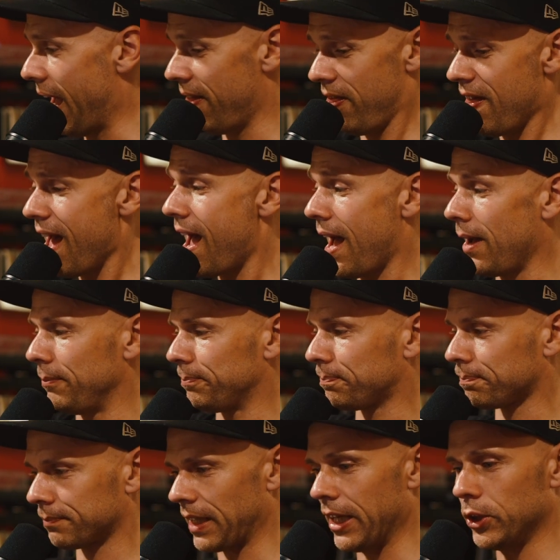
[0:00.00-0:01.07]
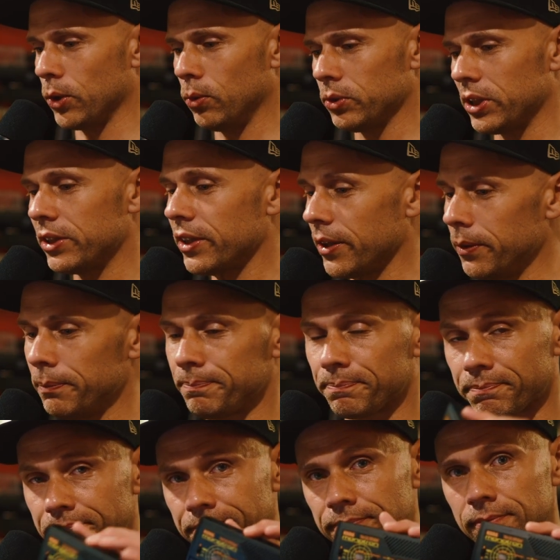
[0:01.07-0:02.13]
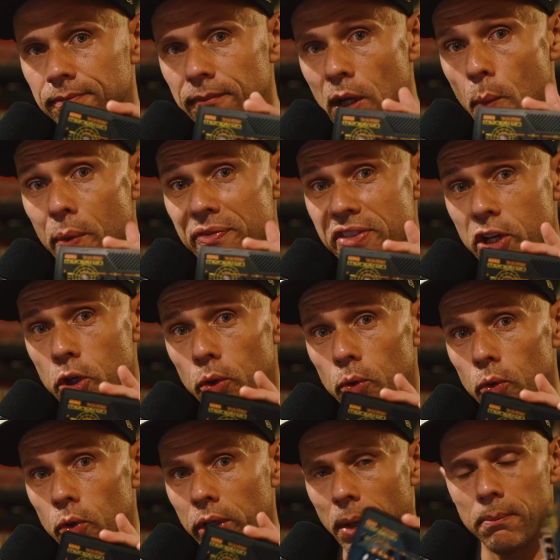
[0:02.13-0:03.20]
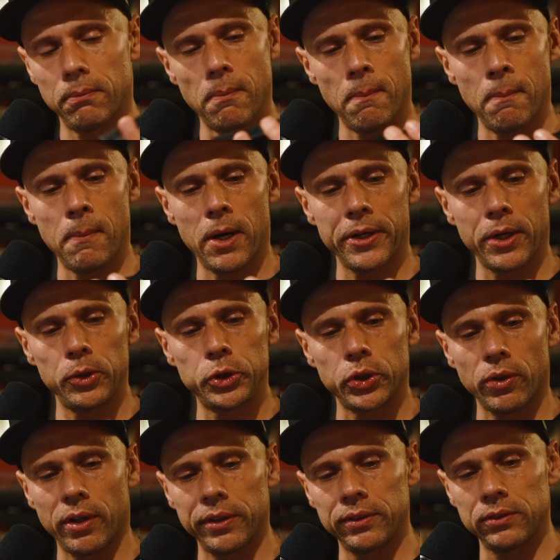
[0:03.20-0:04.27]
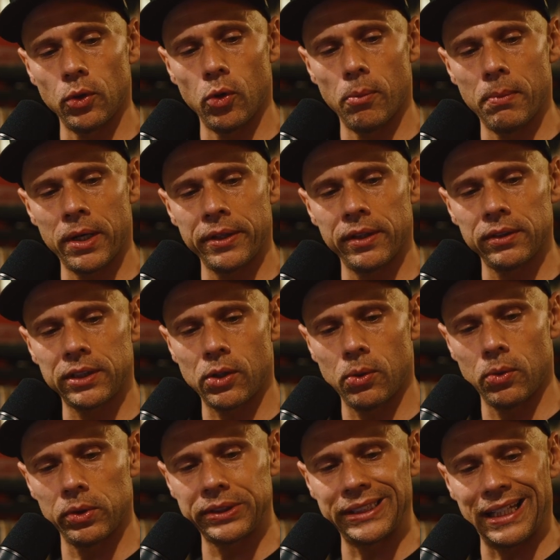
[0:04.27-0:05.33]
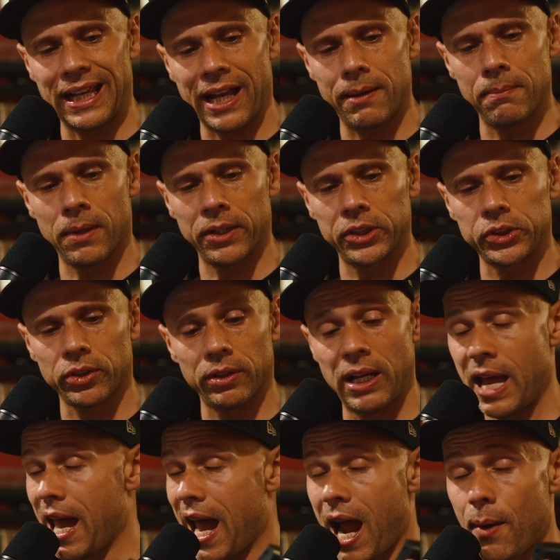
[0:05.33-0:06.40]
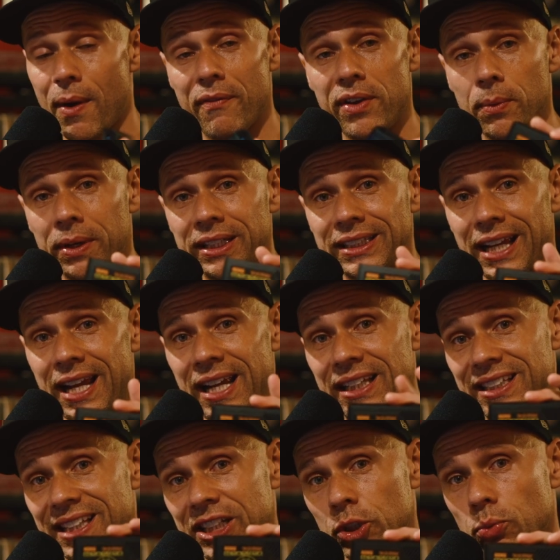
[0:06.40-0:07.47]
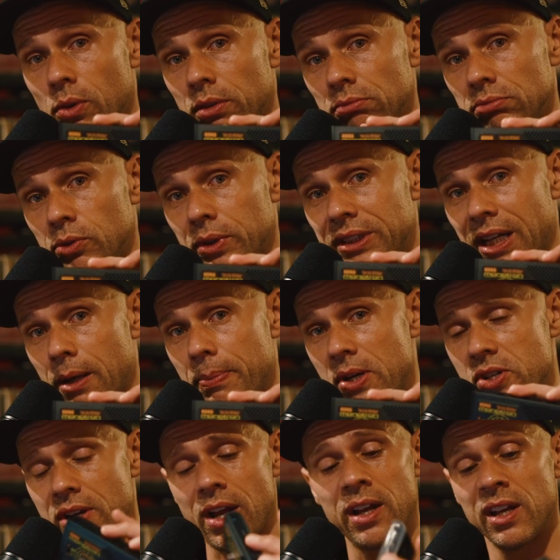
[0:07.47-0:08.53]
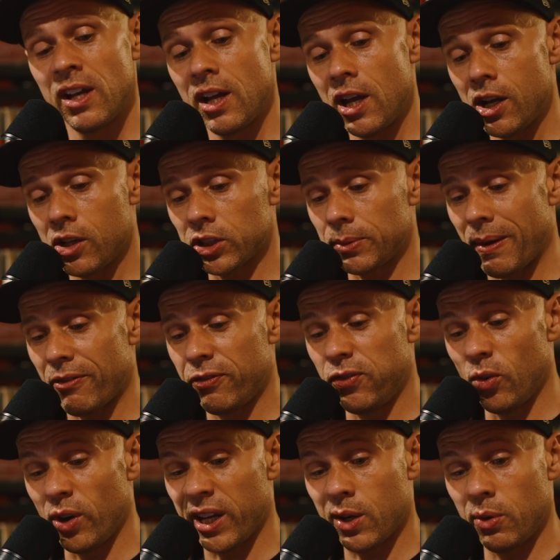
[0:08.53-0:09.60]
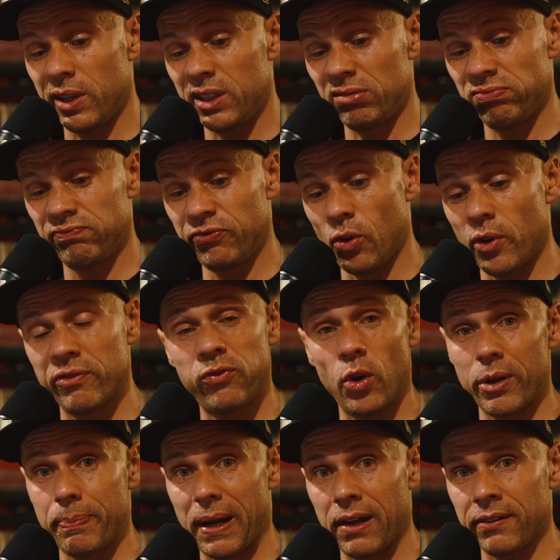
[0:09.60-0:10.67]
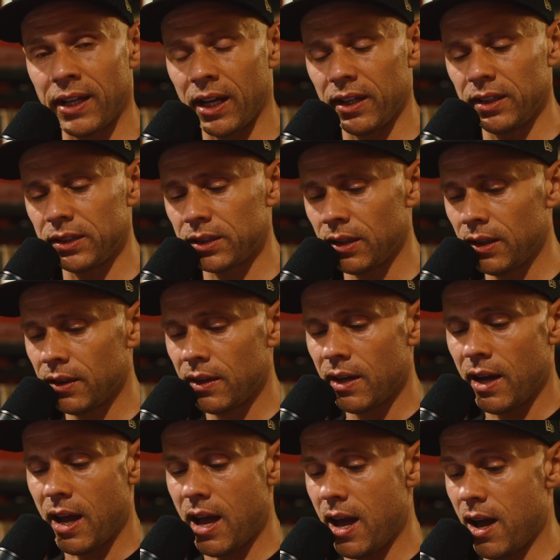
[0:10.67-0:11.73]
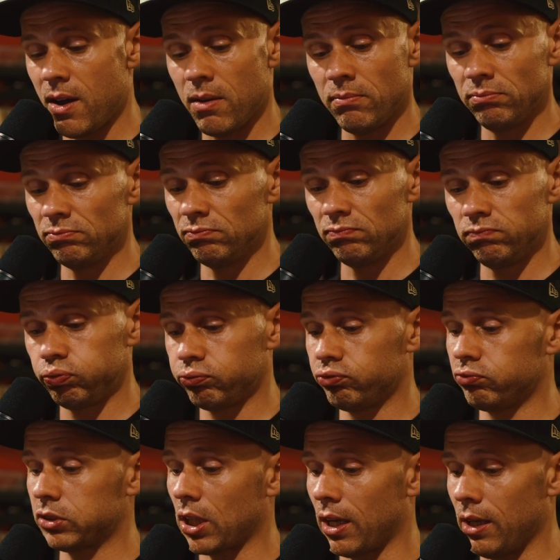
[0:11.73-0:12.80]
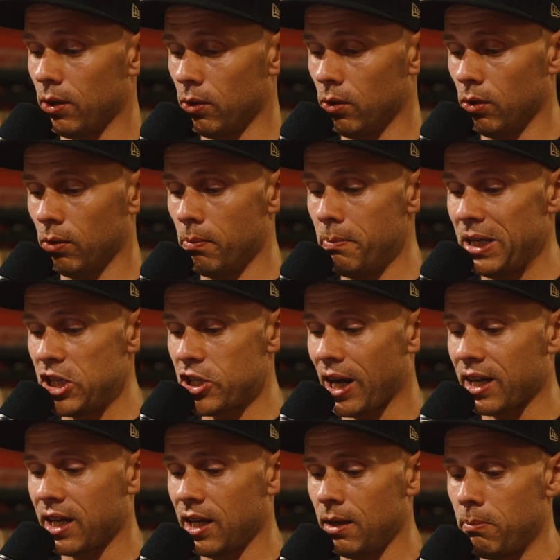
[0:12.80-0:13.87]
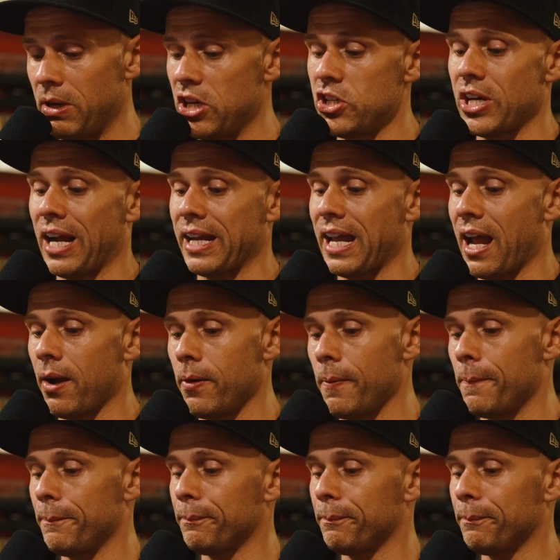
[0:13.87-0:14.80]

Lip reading: And that is all to do with the Korg Monotron or Korg Delay Monotron, however you want to say it. It's this one. You want to take a picture? Costs about 40 quid, 40 pound that is. It's got a little mini jack in, mini jack out.